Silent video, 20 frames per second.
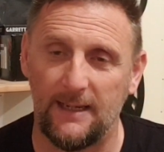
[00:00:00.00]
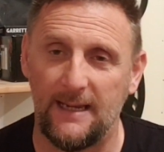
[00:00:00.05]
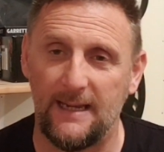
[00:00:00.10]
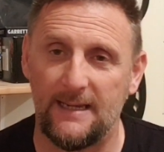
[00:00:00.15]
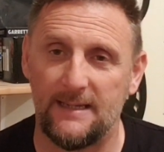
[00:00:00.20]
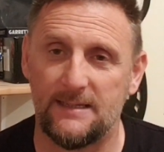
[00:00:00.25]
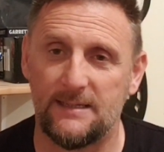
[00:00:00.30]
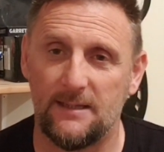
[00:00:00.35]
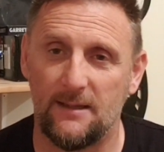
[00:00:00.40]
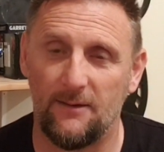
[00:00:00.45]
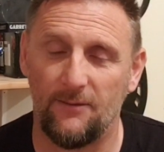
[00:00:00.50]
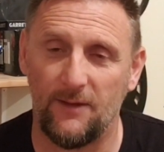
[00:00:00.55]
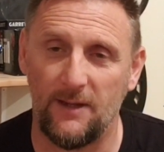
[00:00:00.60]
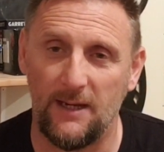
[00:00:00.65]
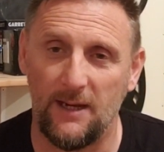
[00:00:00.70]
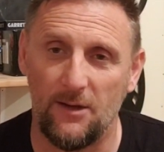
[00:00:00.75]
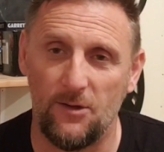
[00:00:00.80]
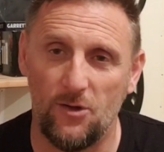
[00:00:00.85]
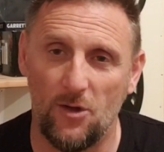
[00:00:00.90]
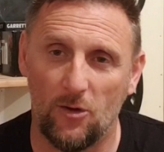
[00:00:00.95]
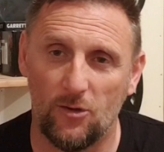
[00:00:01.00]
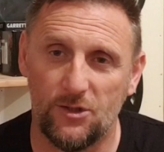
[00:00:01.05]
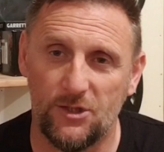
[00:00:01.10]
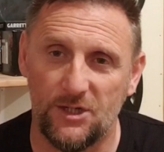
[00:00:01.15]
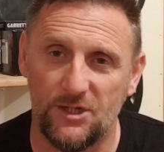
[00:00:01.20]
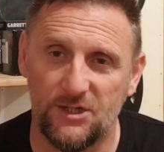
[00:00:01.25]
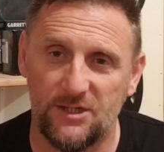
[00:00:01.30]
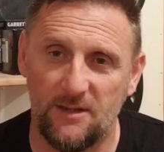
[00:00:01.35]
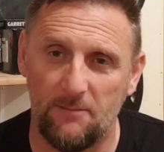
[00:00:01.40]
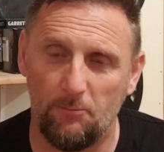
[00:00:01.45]
is the Nocta
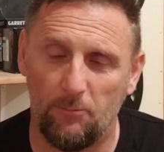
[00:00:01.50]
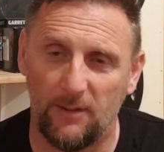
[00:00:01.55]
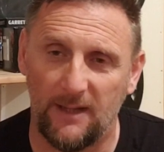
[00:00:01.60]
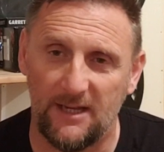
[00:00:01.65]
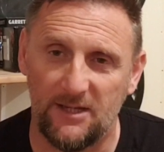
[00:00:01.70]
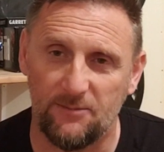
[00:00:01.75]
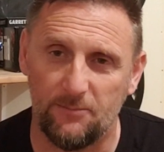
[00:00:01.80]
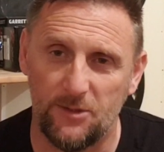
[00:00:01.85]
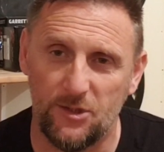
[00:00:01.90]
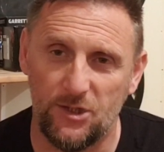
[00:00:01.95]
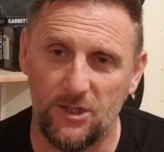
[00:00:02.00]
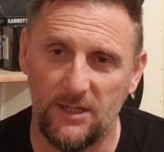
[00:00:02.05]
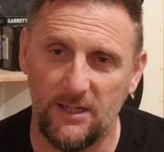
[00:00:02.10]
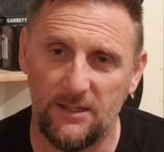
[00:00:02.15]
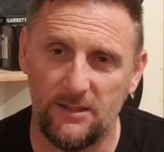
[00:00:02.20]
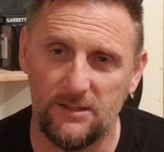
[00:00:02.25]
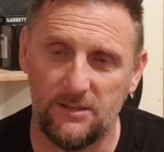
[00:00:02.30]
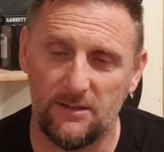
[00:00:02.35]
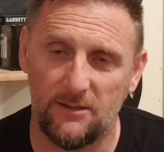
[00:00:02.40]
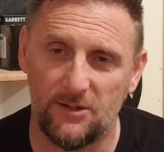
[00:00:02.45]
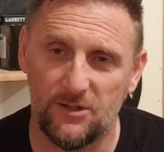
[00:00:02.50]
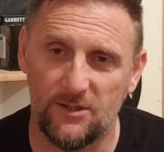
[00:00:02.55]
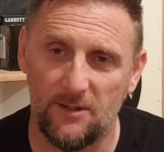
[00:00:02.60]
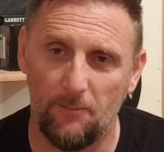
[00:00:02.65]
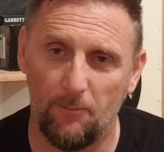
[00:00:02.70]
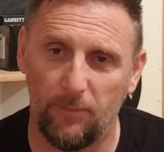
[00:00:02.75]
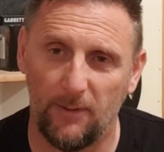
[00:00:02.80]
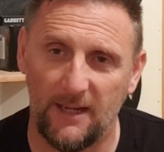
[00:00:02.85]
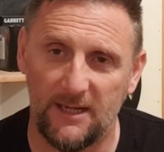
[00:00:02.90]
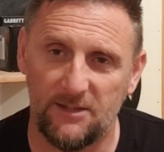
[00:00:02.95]
Simplex machines, the
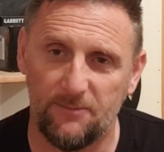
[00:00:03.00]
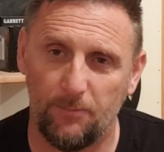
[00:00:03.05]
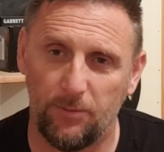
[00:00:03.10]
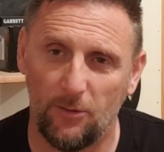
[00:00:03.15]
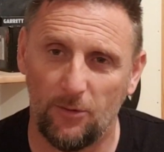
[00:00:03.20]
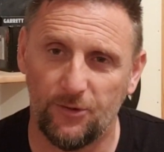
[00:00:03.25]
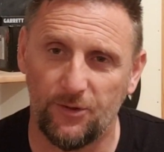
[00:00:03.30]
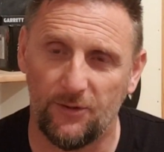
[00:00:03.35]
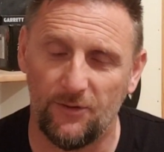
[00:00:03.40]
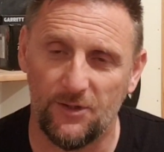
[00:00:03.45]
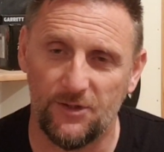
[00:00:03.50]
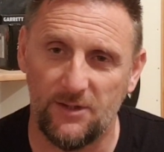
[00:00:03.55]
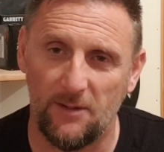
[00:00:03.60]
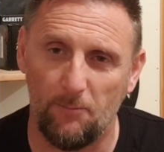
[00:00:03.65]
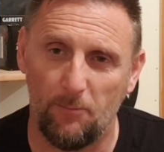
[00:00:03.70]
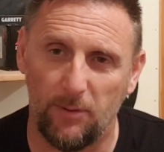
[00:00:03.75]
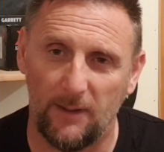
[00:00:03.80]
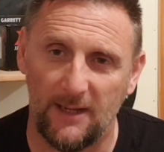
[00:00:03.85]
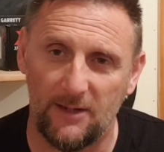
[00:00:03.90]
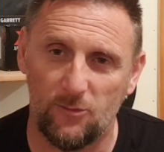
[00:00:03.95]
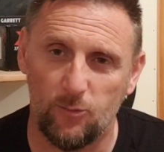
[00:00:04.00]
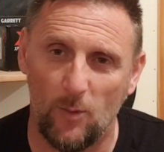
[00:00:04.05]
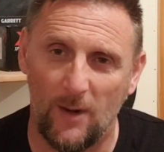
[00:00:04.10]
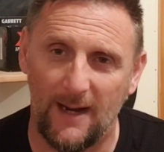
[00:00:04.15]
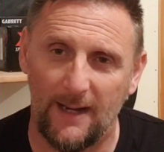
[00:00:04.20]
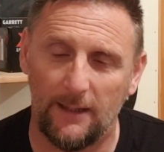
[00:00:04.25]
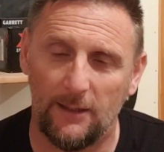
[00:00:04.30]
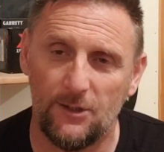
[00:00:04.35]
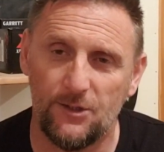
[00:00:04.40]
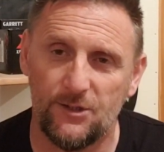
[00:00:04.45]
Simplex Plus and the Simplex
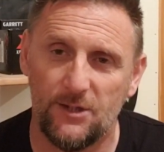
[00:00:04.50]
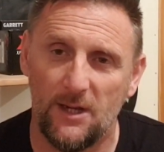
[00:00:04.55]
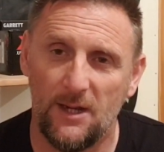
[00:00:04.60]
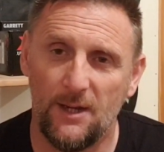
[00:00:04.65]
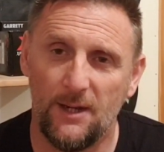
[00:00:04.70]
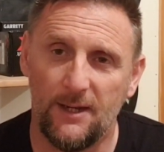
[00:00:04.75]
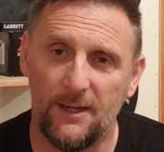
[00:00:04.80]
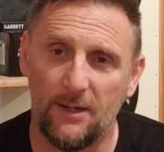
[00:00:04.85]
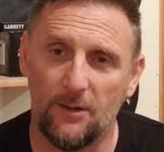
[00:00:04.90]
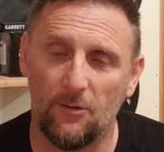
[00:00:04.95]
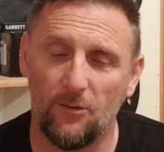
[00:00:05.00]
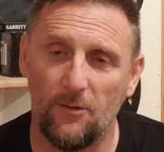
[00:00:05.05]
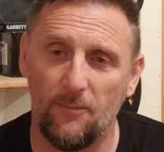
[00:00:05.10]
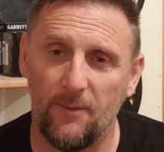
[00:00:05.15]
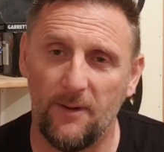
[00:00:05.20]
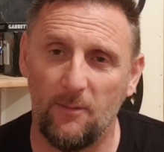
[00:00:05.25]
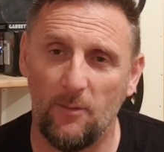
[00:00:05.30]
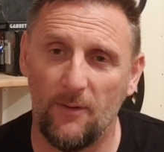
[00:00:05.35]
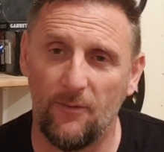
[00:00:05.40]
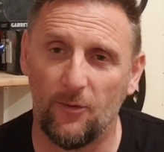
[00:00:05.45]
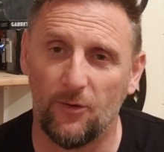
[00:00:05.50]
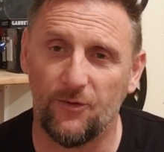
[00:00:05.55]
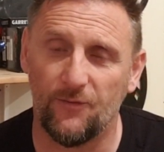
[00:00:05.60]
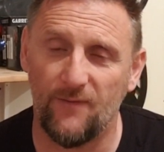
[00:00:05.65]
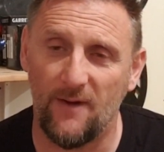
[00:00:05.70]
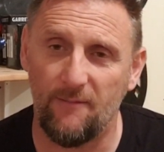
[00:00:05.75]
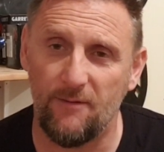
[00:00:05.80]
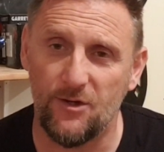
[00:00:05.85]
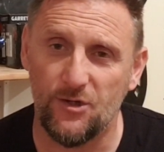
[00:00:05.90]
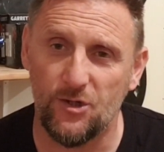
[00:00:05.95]
Wireless. You're going to be with us
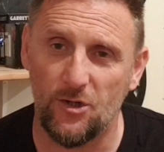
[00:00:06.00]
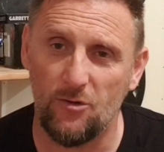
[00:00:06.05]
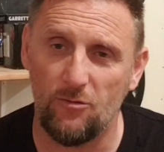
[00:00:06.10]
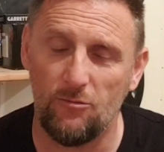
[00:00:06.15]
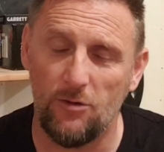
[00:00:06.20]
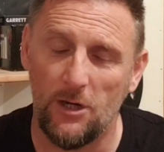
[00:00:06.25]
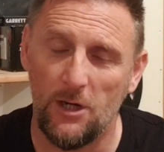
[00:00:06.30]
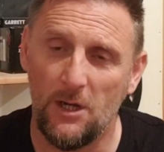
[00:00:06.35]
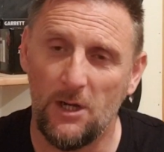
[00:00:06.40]
very soon.